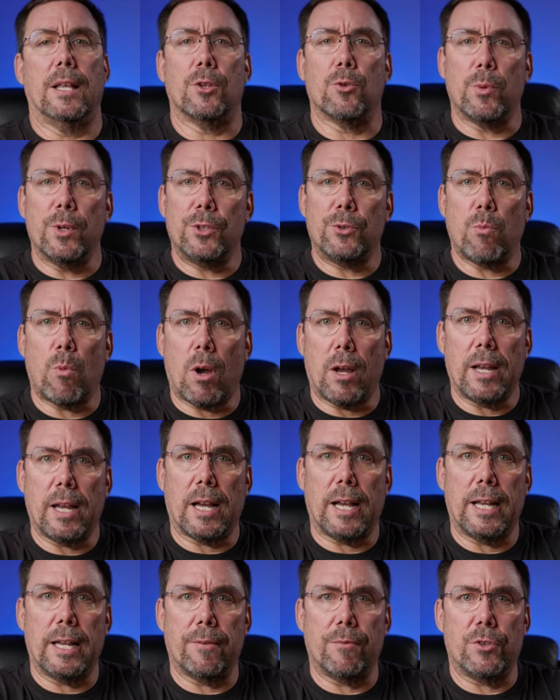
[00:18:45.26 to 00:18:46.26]
And the reason why
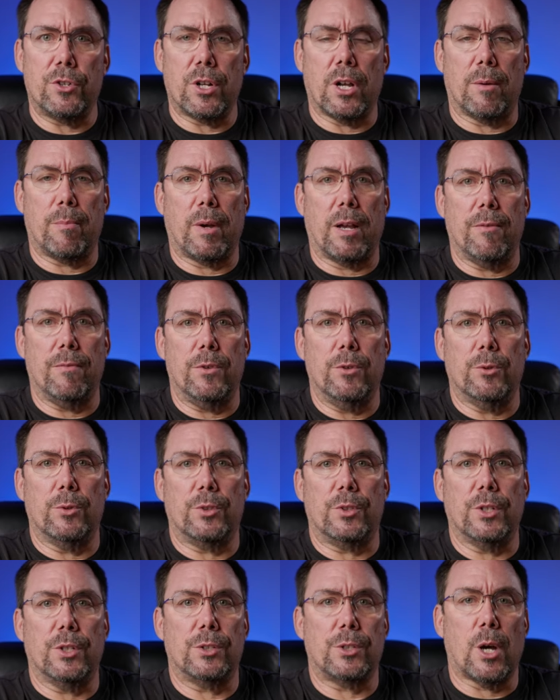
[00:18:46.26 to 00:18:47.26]
I have shut my view
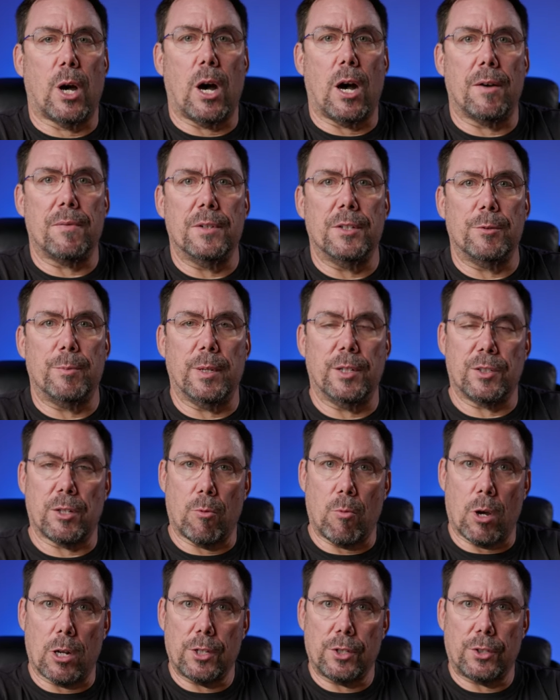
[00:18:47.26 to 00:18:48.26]
assist off is because I
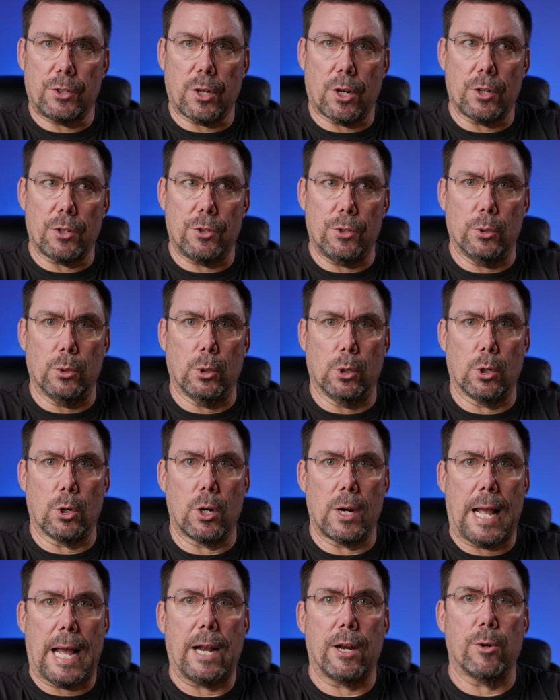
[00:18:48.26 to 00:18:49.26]
wanna start to
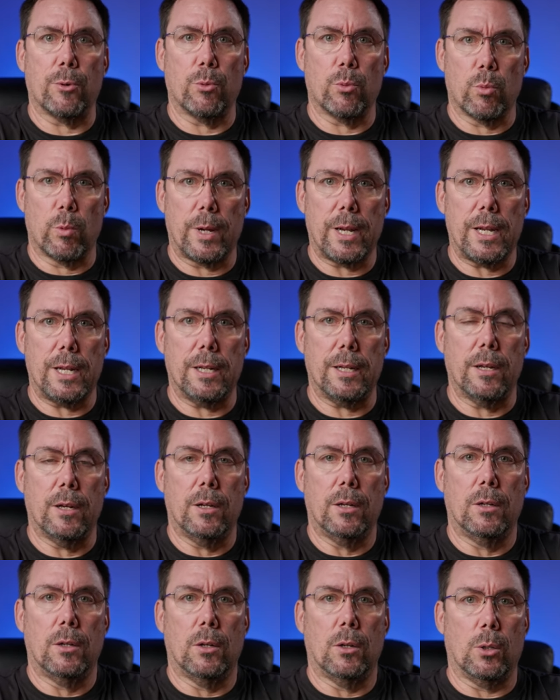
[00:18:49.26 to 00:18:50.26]
learn how to read
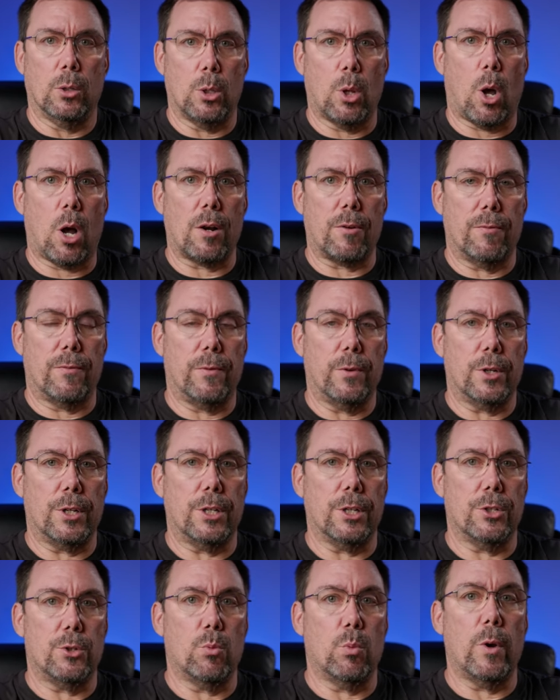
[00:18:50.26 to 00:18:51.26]
log
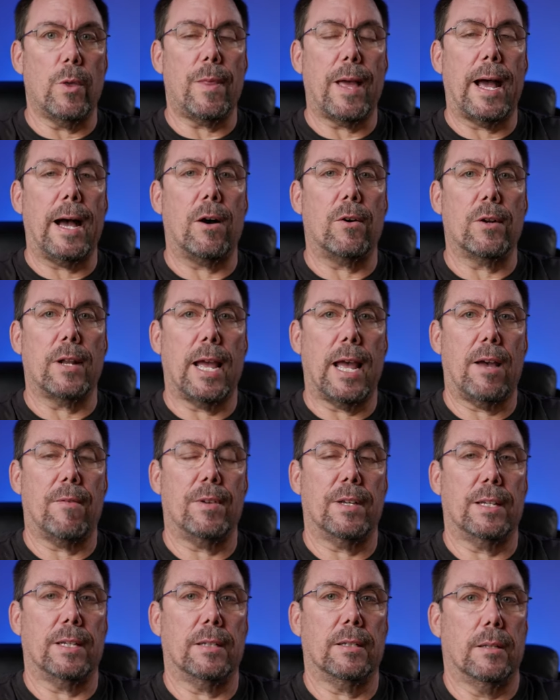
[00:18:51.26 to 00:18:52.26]
footage without
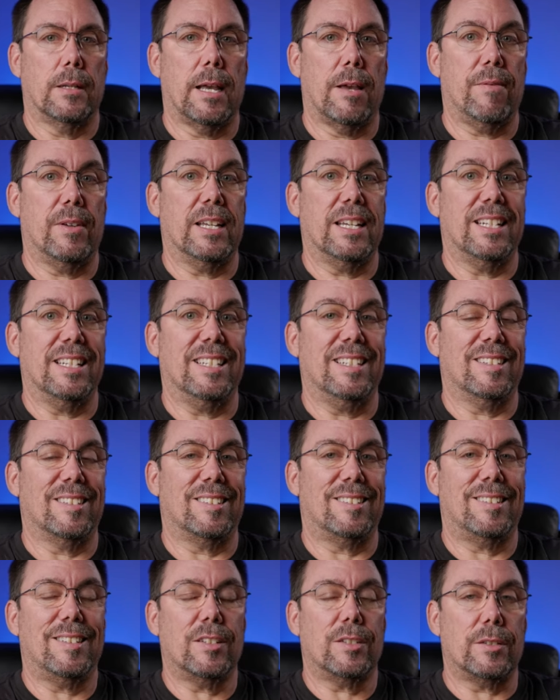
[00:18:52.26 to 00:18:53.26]
having, having any
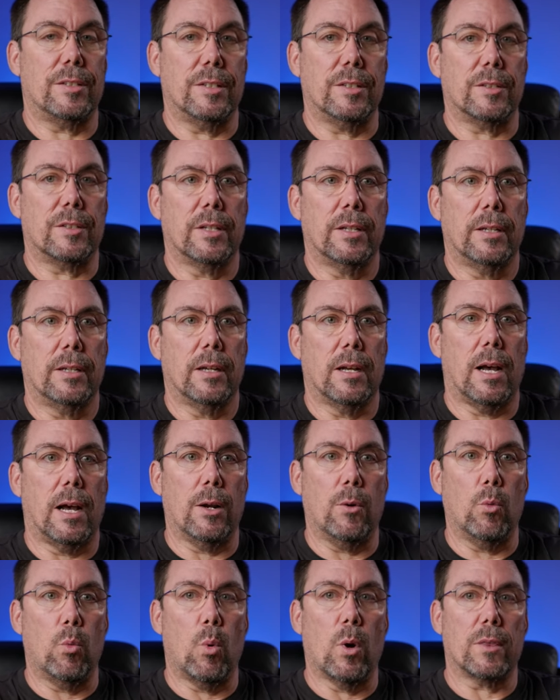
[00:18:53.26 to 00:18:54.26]
assistance
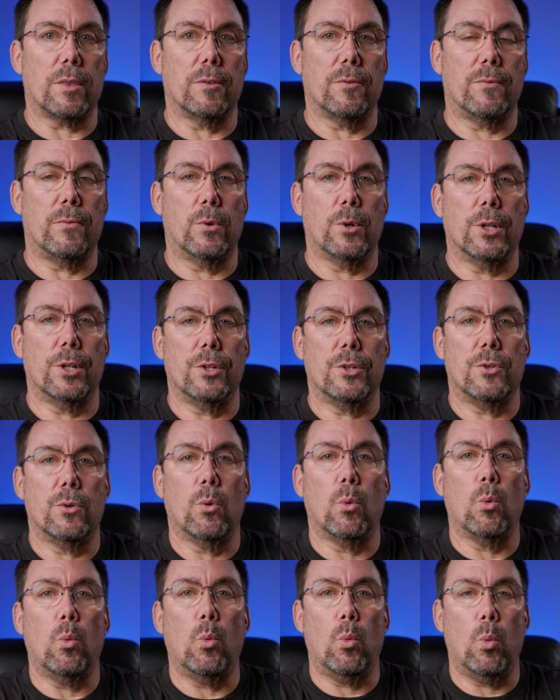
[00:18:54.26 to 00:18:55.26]
on what the footage
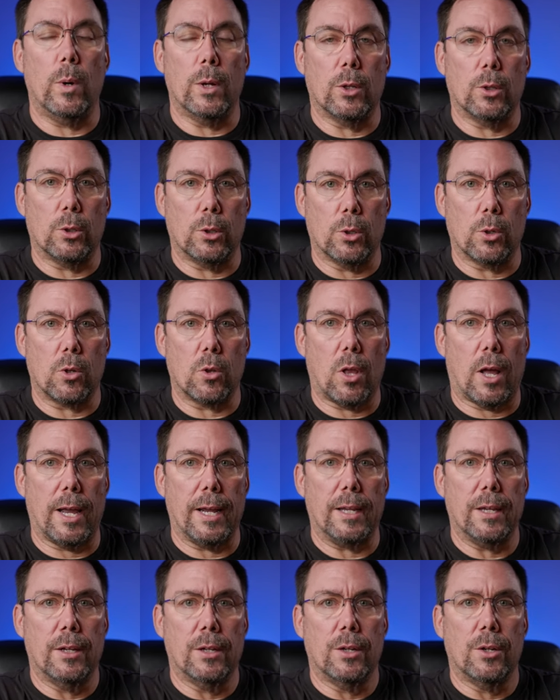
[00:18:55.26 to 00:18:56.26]
will look
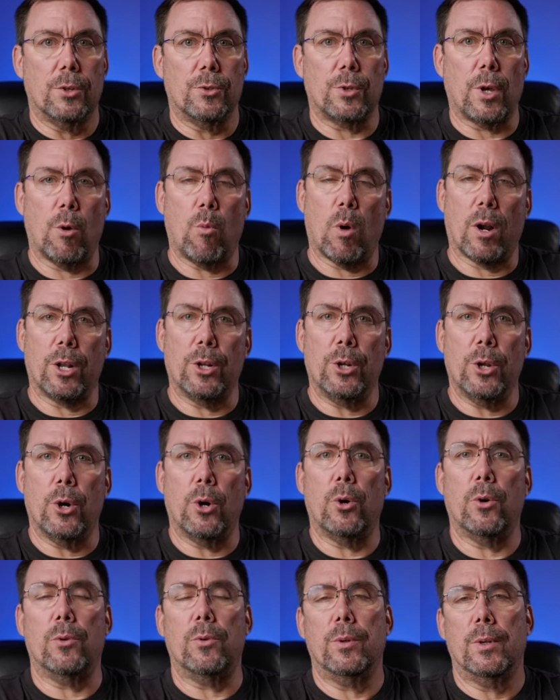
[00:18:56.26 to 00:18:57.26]
like. So I wanna
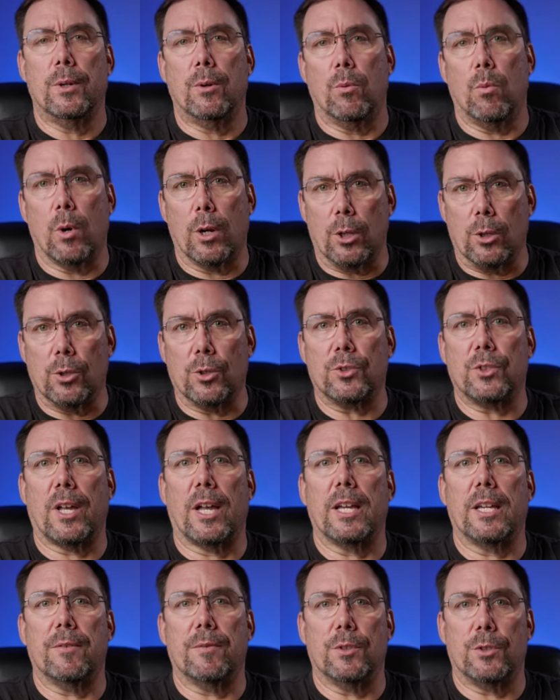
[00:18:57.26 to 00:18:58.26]
know what it looks
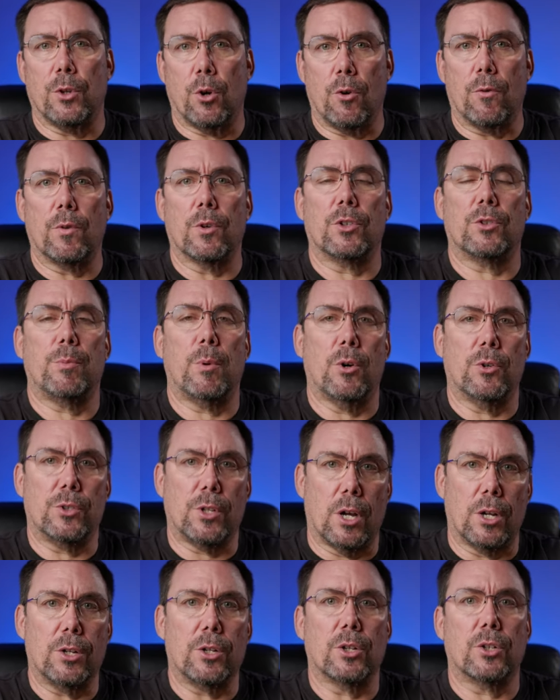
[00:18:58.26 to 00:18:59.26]
like if it's overexposed,
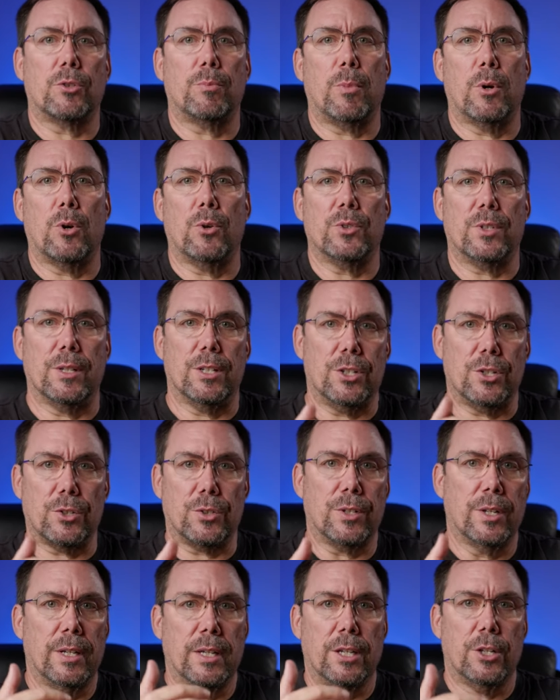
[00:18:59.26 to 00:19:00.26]
underexposed, and
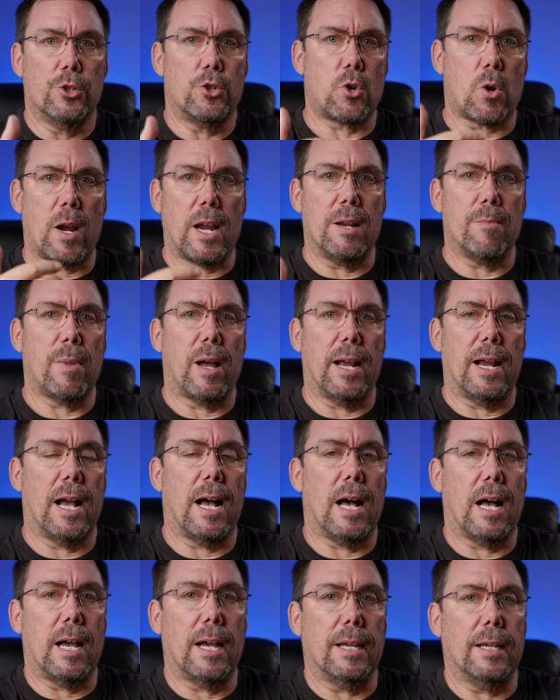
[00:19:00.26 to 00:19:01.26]
just train my
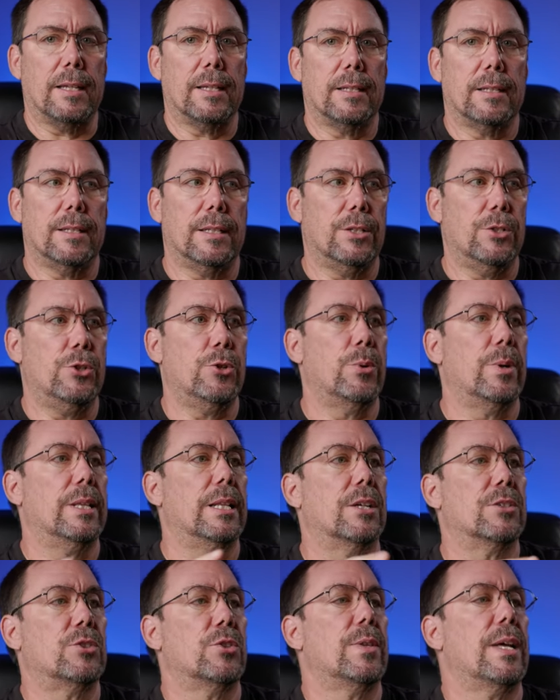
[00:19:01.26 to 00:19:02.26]
eye in doing
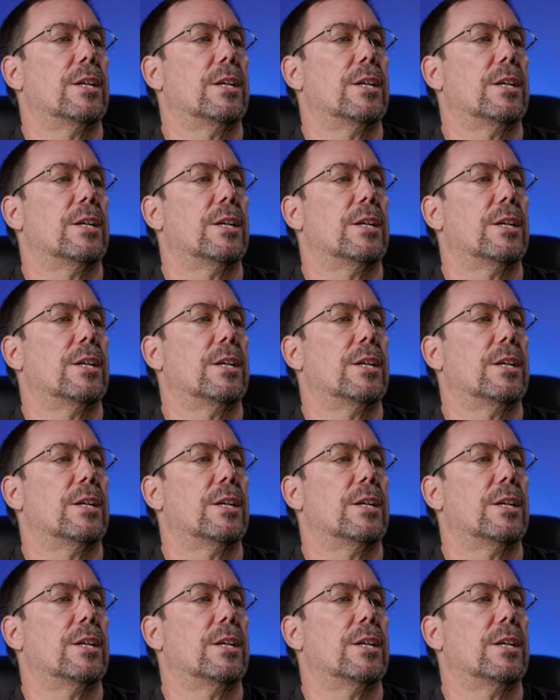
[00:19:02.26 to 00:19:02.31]
that. So